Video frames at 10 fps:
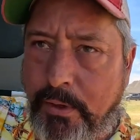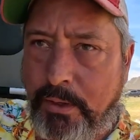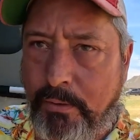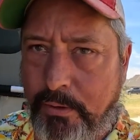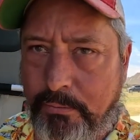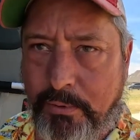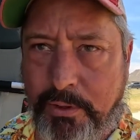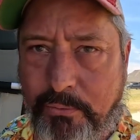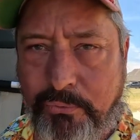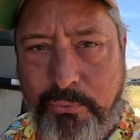Uh, well,
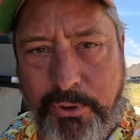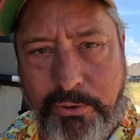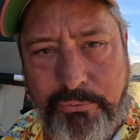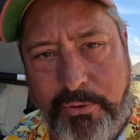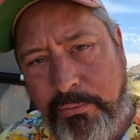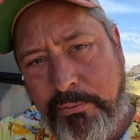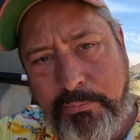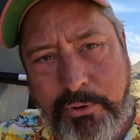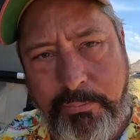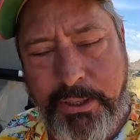that was weird, so I
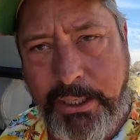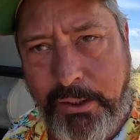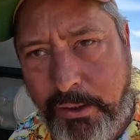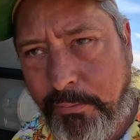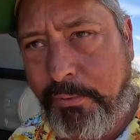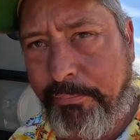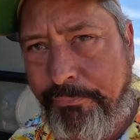put it back up.